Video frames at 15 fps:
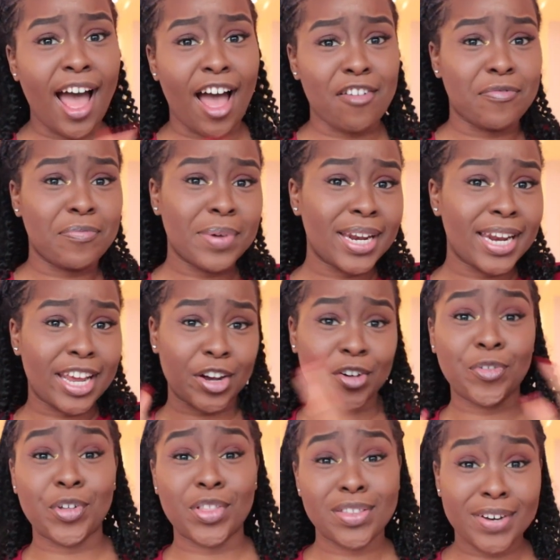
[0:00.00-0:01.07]
I've been here
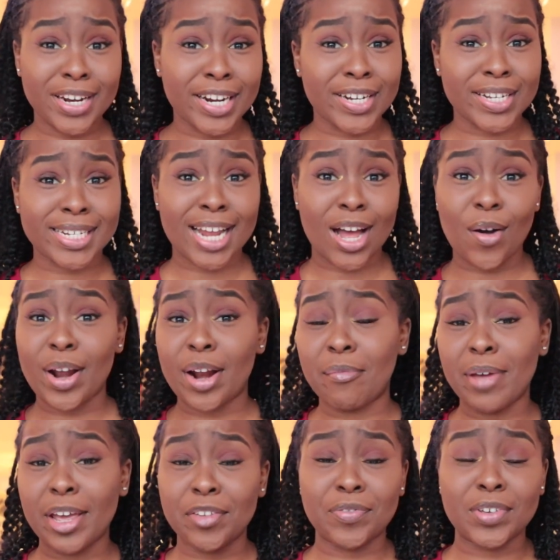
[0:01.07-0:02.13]
for three years now, and I
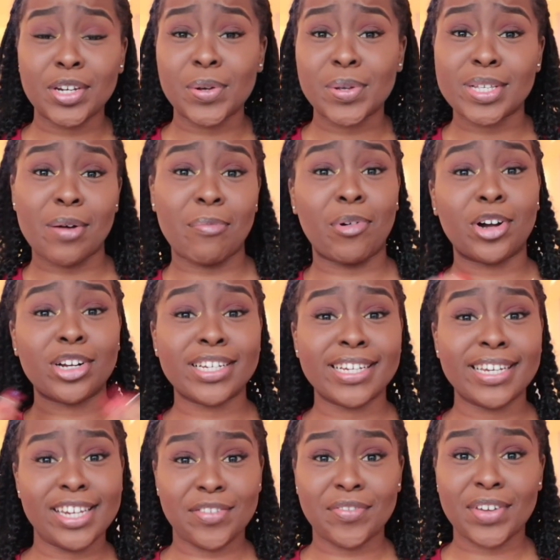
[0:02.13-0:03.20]
make videos about
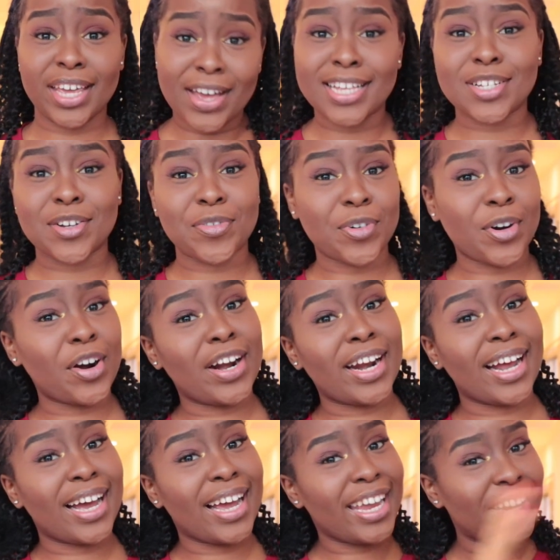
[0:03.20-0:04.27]
living as a
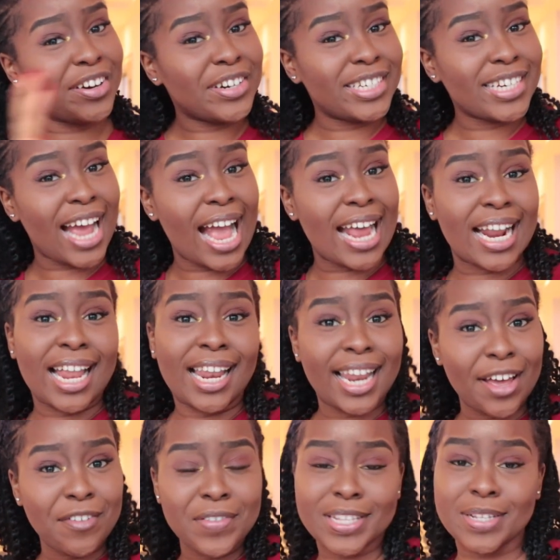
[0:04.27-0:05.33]
foreigner here in China,
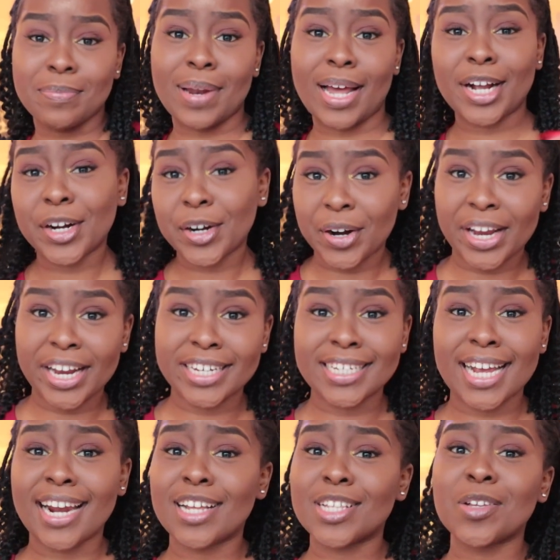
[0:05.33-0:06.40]
life as a black girl here in China.